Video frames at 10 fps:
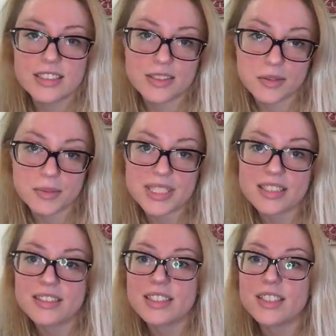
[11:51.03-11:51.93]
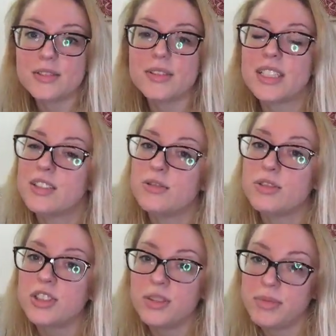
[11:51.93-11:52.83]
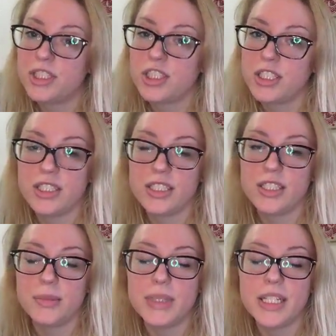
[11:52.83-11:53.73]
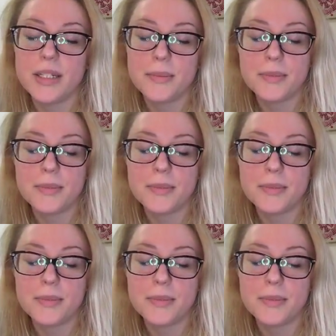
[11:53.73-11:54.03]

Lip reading: I'm going to be telling you that you should be sharing it in a minute.